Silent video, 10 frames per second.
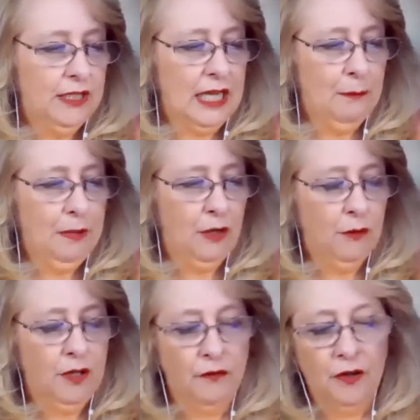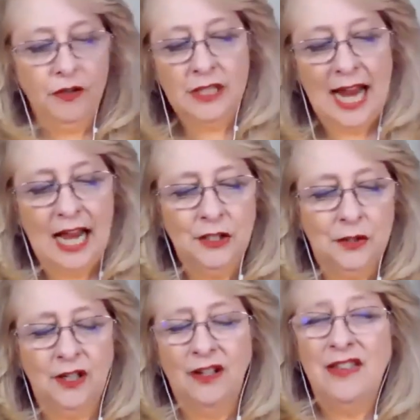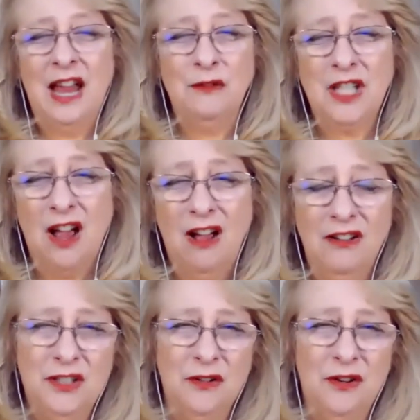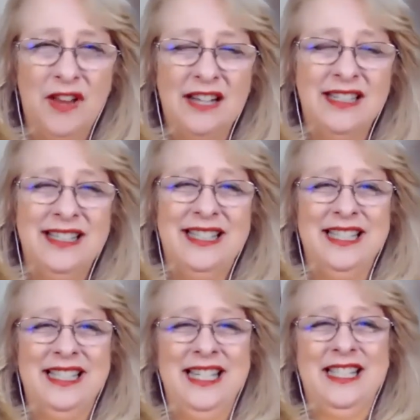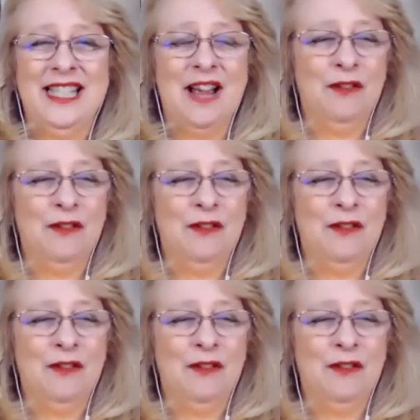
is up here with your first astral, and that was also affected 67%.